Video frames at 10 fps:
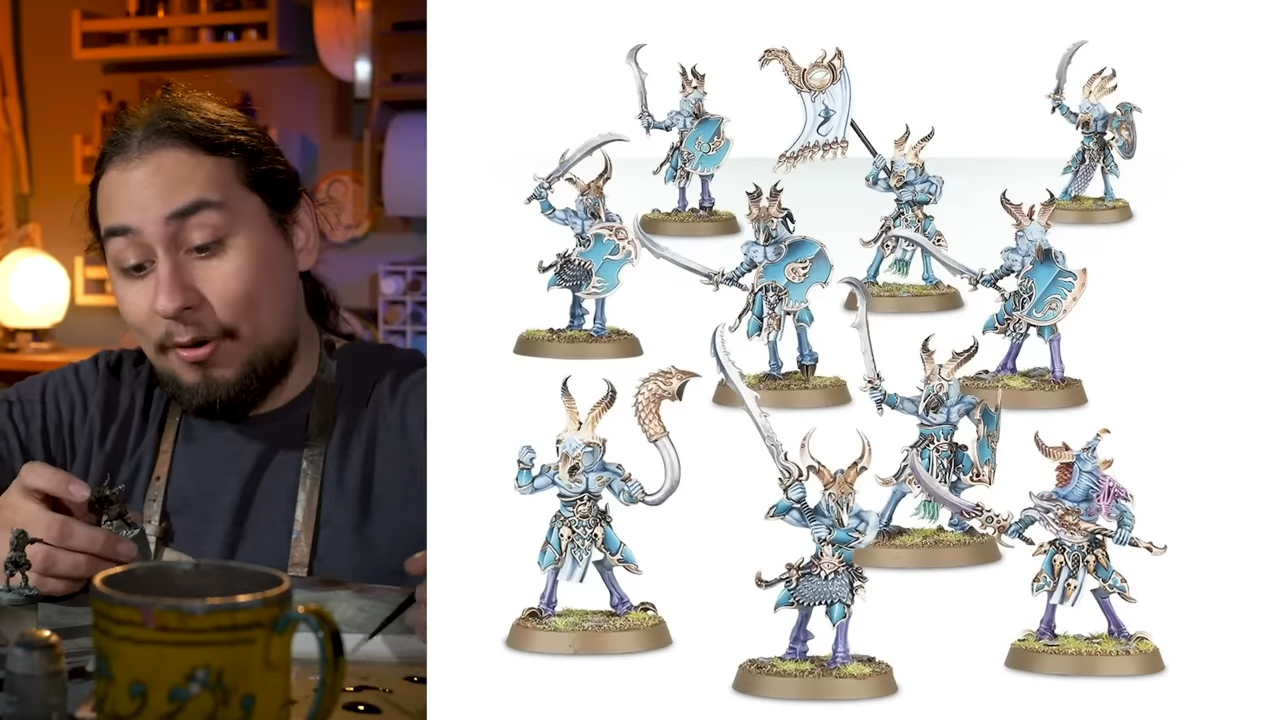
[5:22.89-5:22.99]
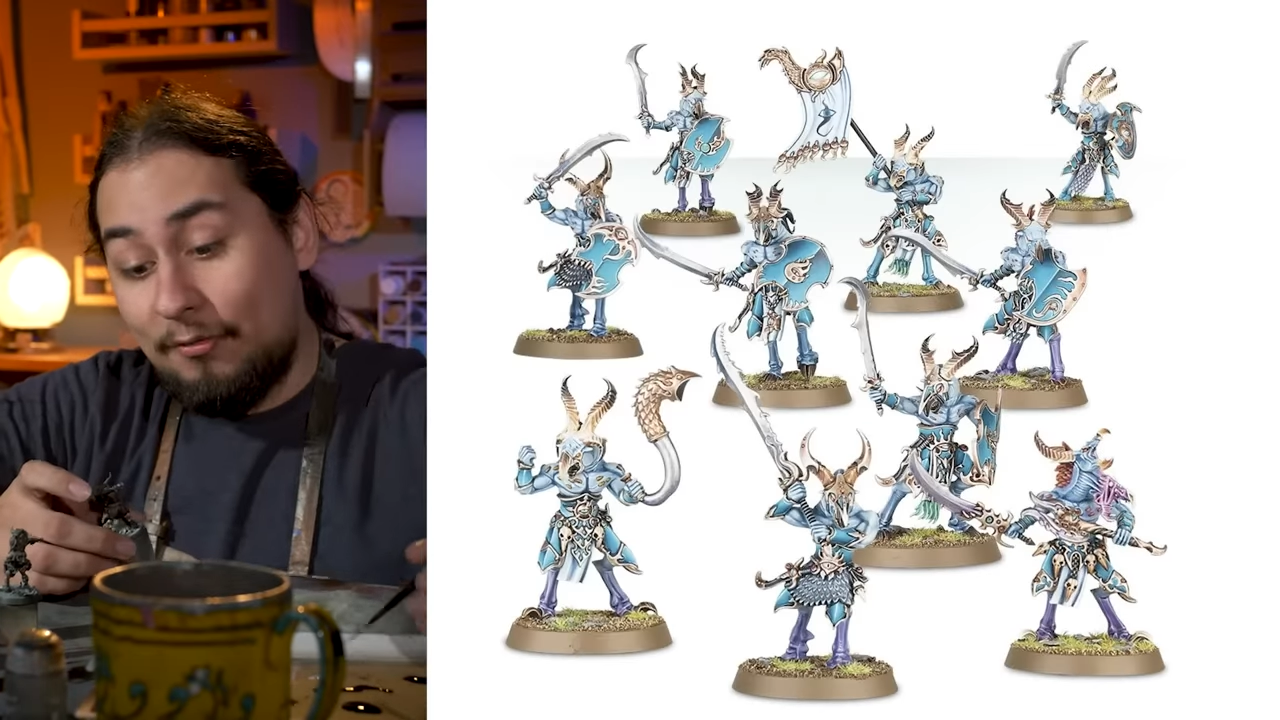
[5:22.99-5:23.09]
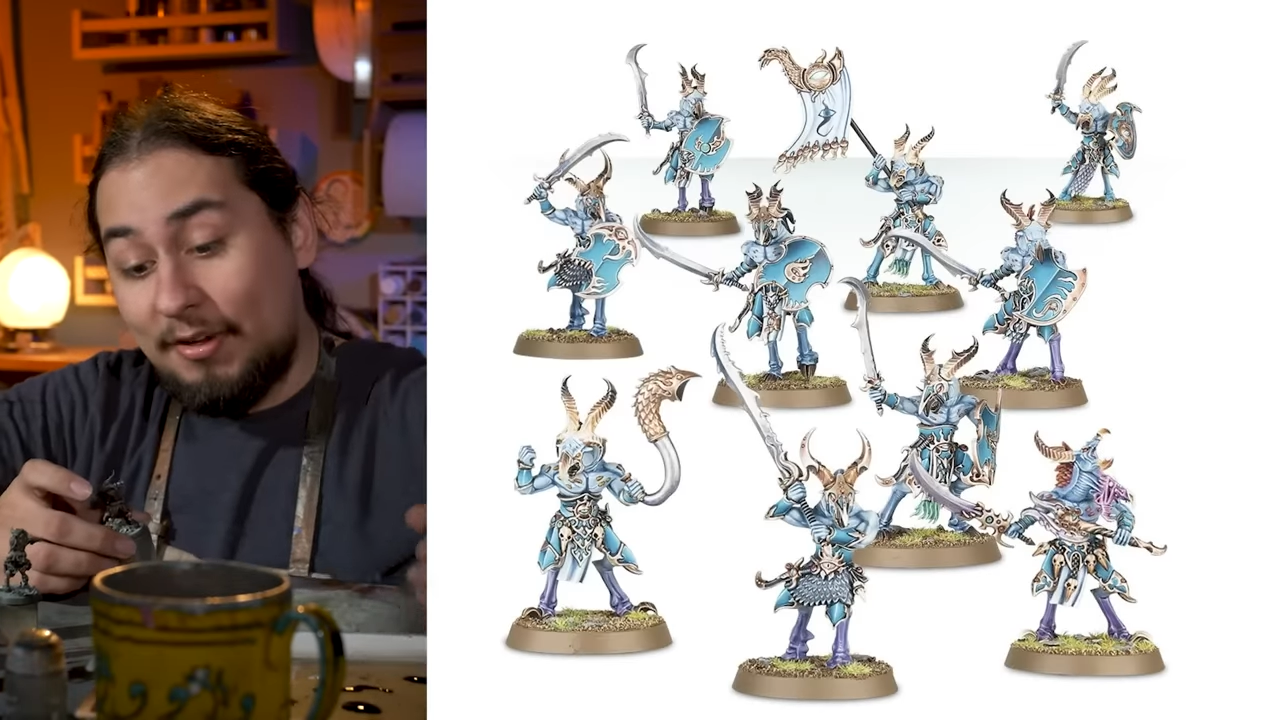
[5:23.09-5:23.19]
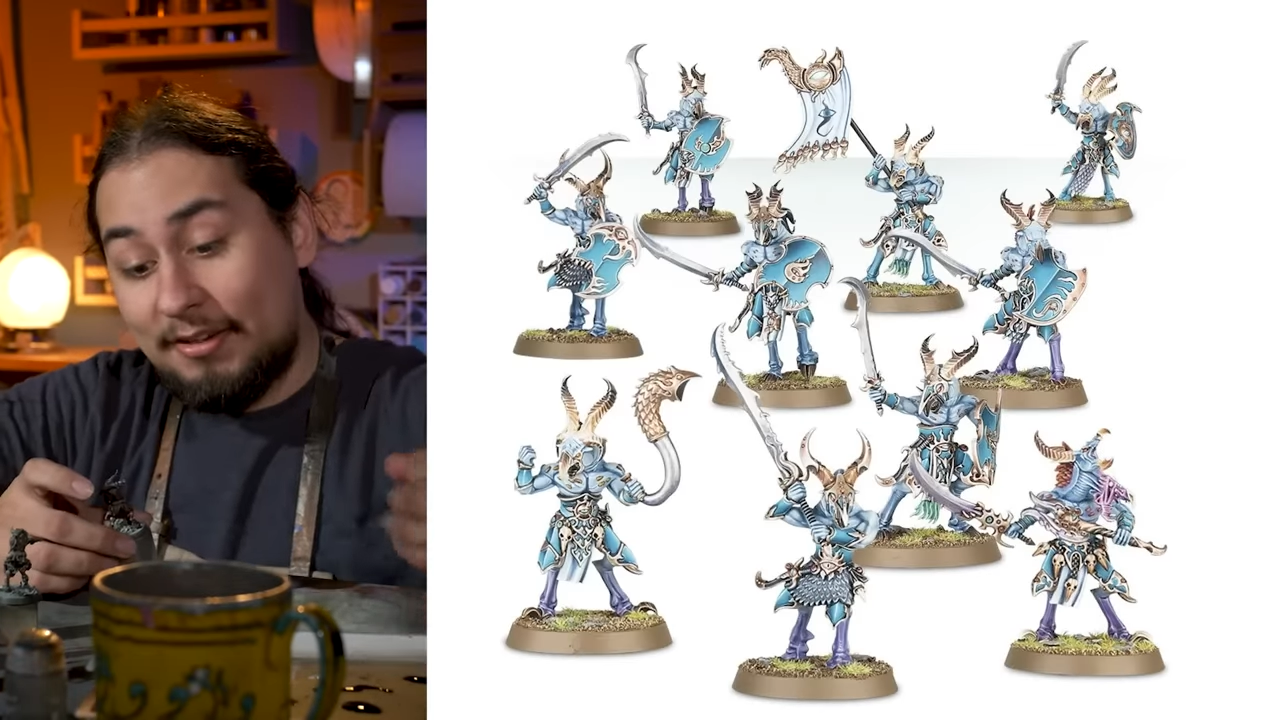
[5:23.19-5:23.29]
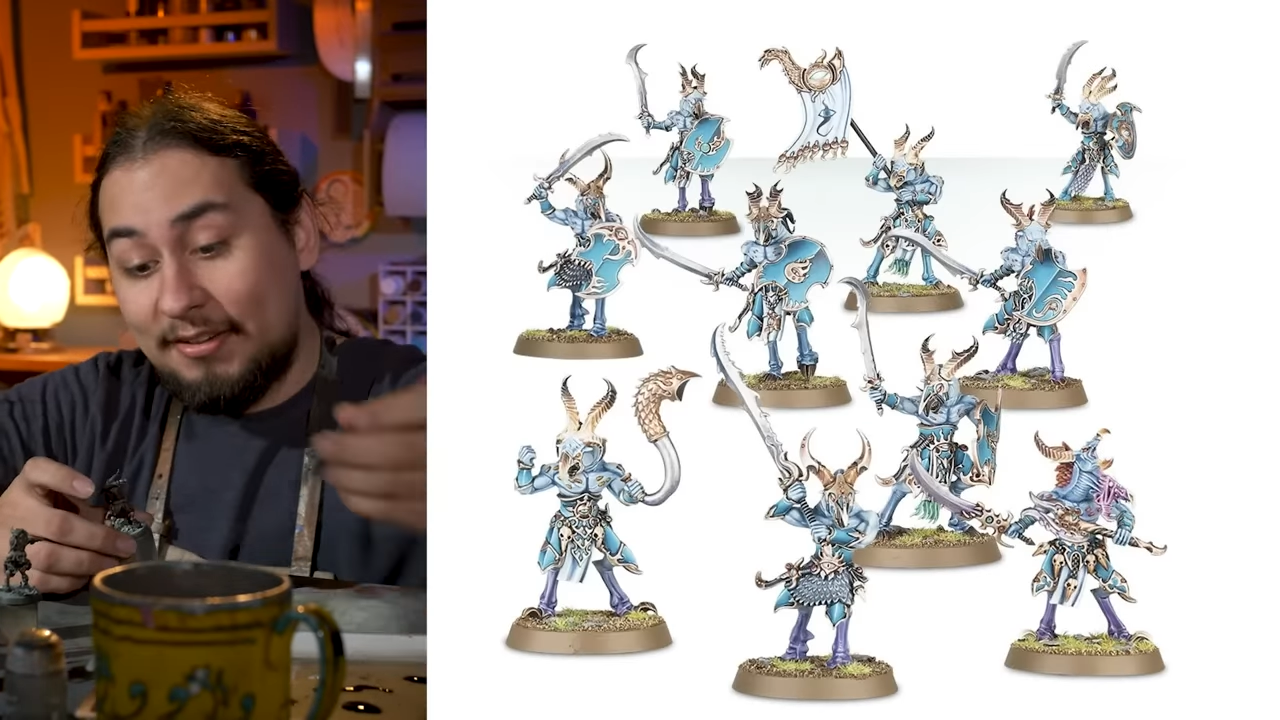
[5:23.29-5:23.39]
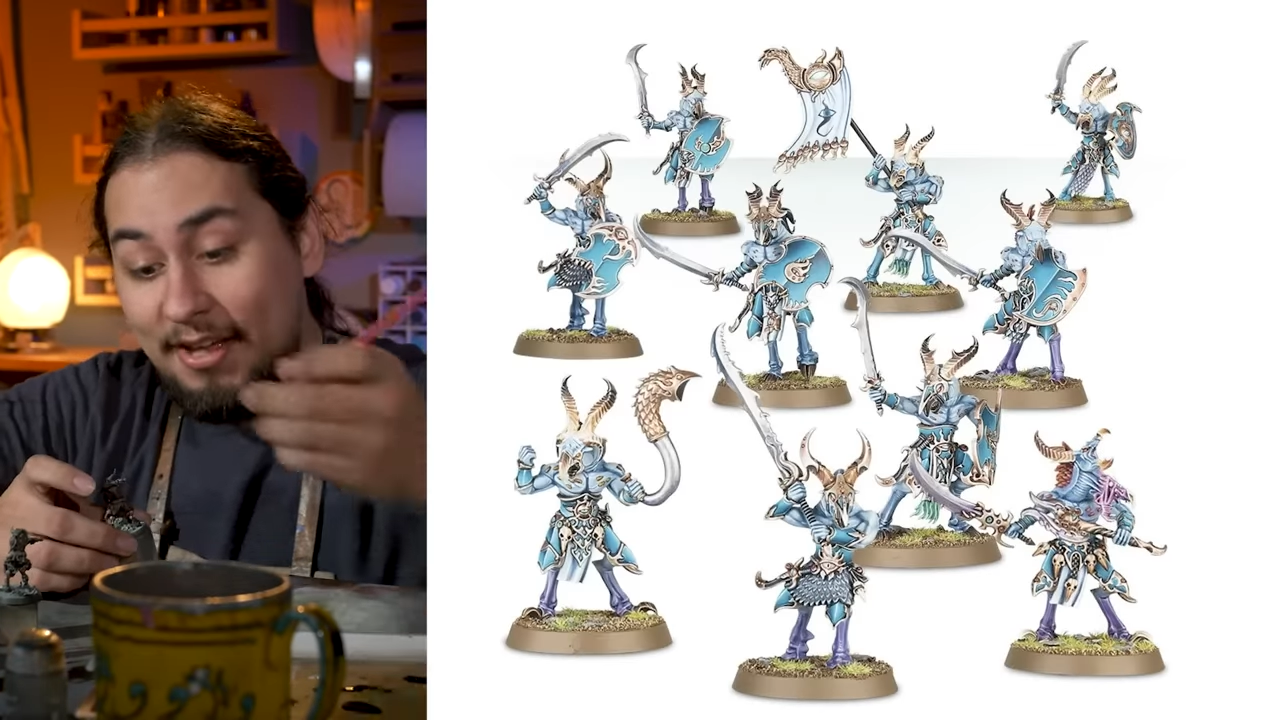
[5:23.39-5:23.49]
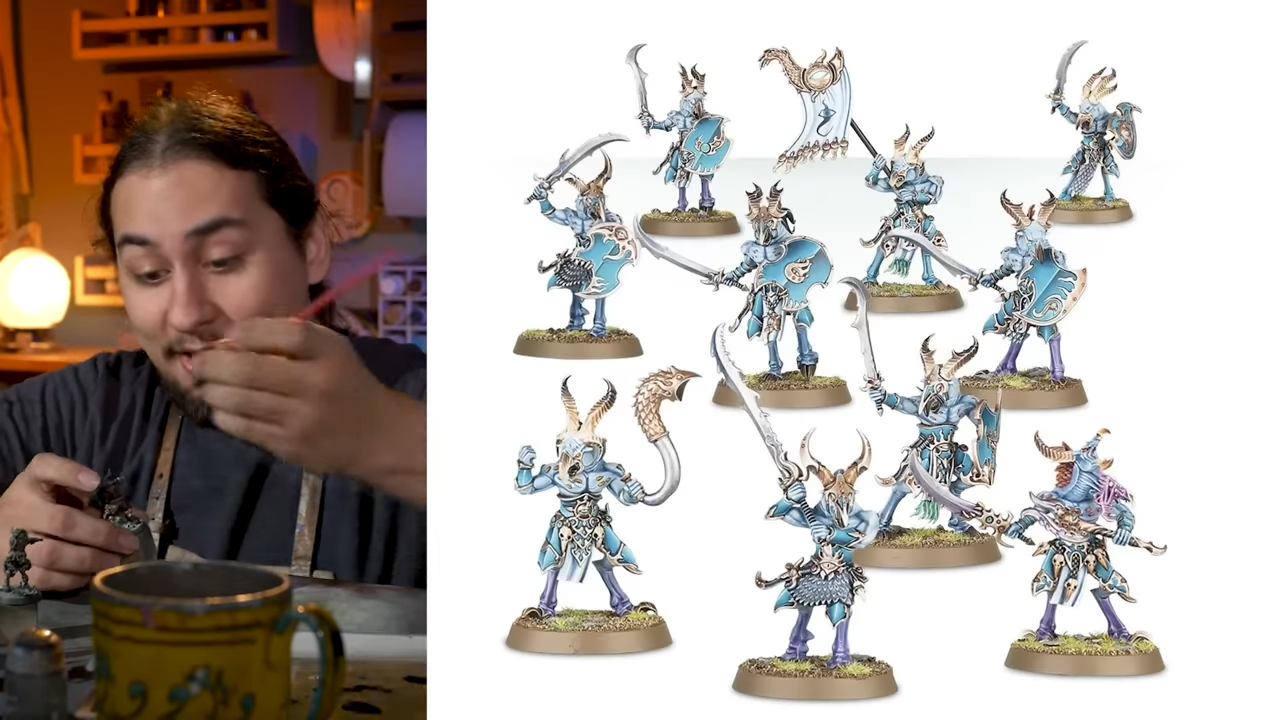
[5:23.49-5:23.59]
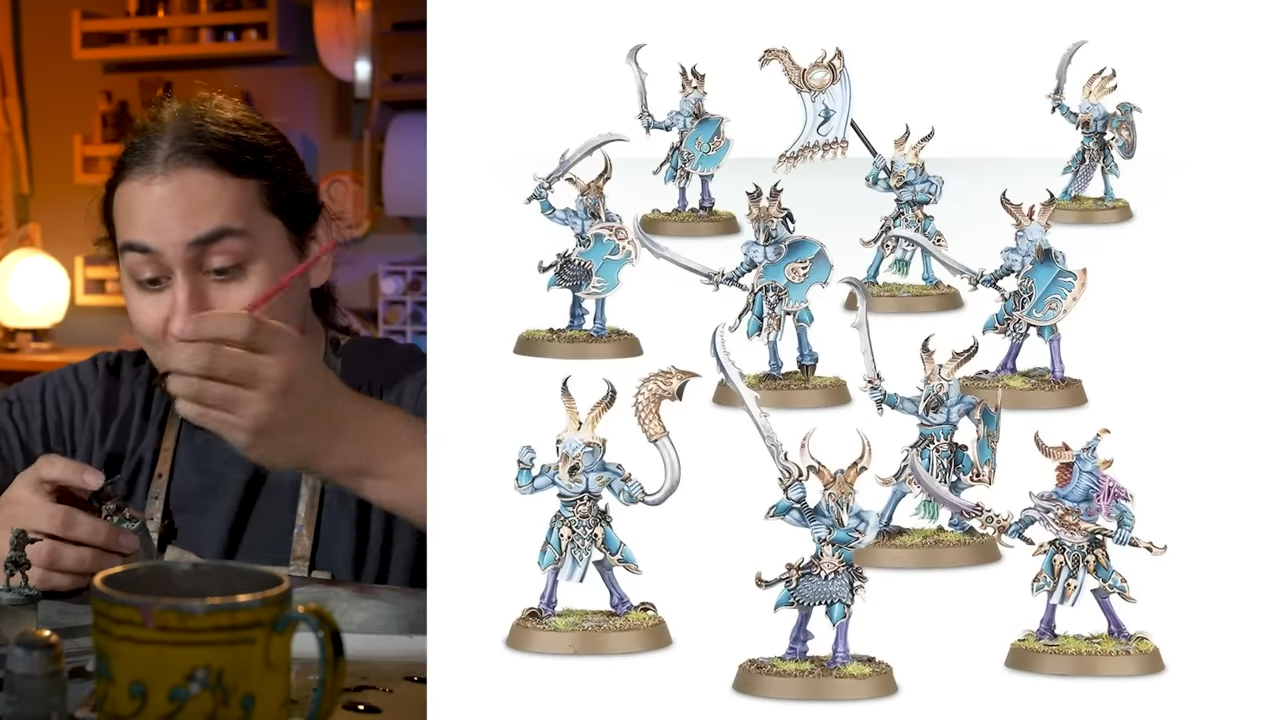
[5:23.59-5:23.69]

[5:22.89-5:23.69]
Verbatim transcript: perfect.